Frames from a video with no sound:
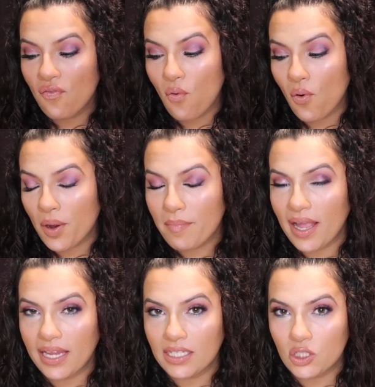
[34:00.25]
for
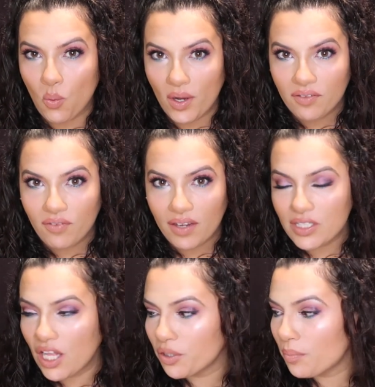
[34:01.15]
my
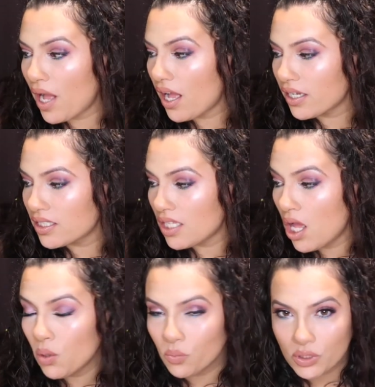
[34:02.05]
$25 box
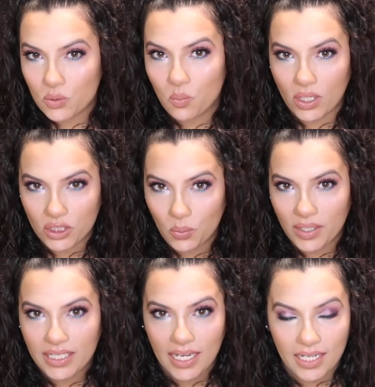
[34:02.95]
was
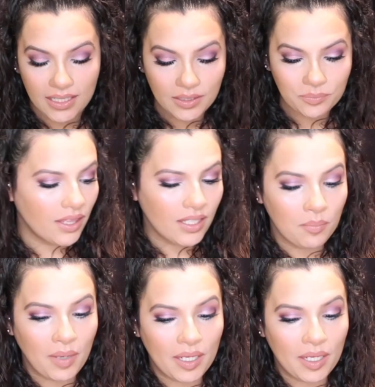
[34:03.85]
128 and then